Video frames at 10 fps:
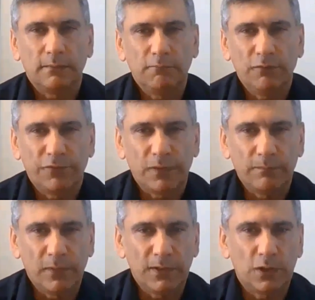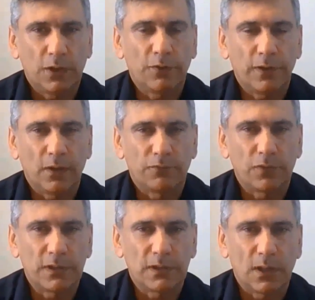someone from Nigeria,
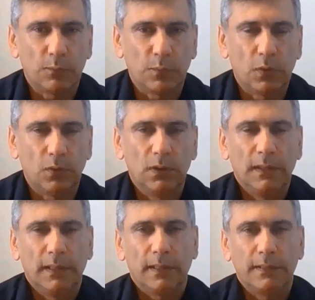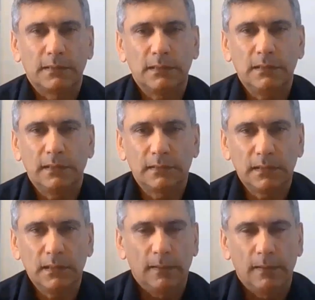for example, and see
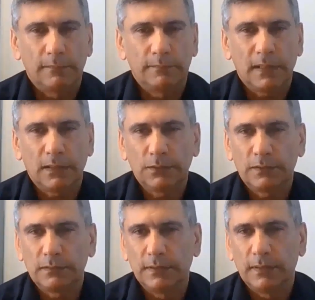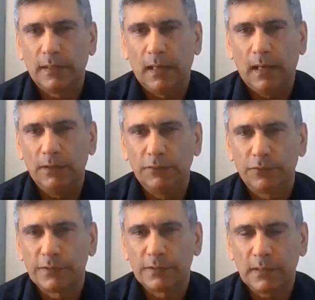that they could
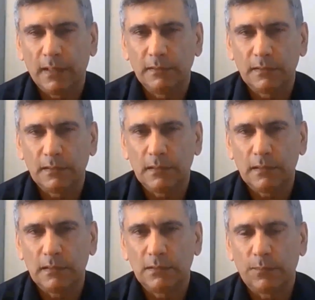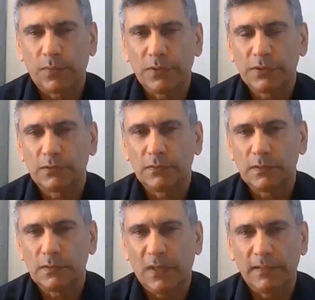understand the
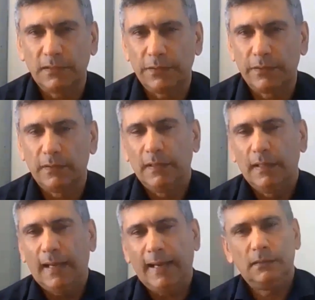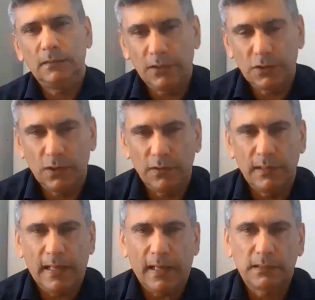person despite their
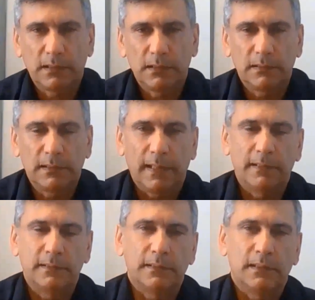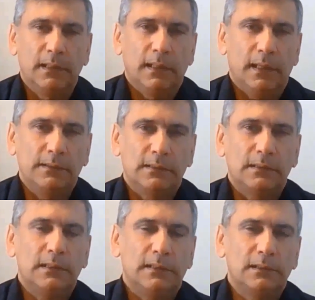Nigerian accent, and
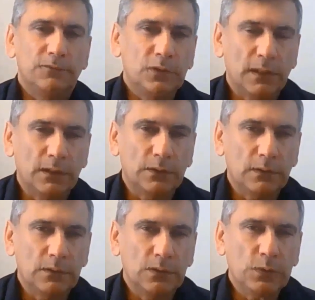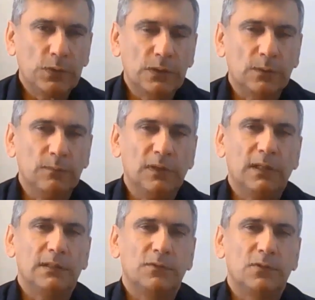see that if they could use
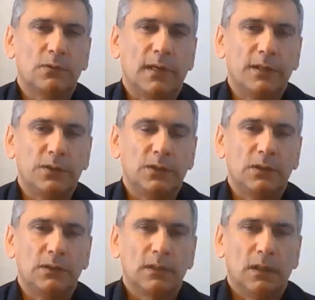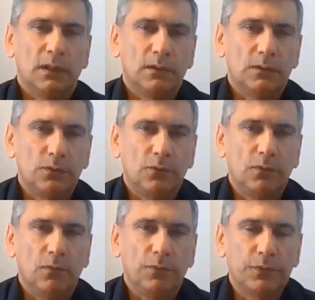communicative strategies
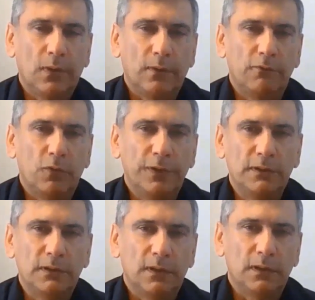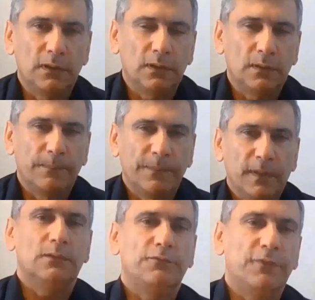to avoid
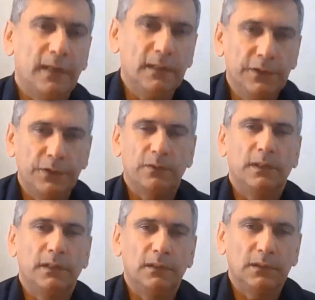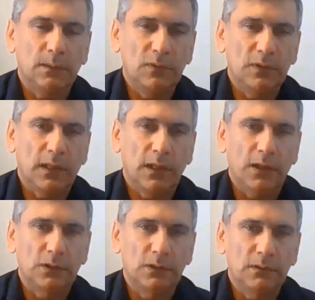the failure in
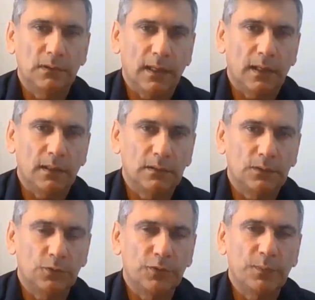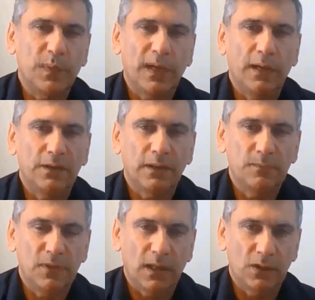communication and to
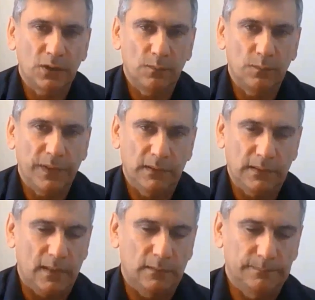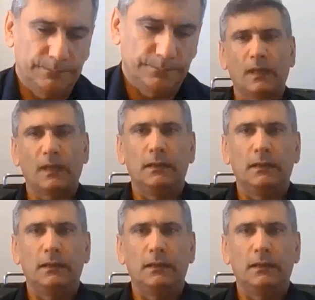repair communication breakdown.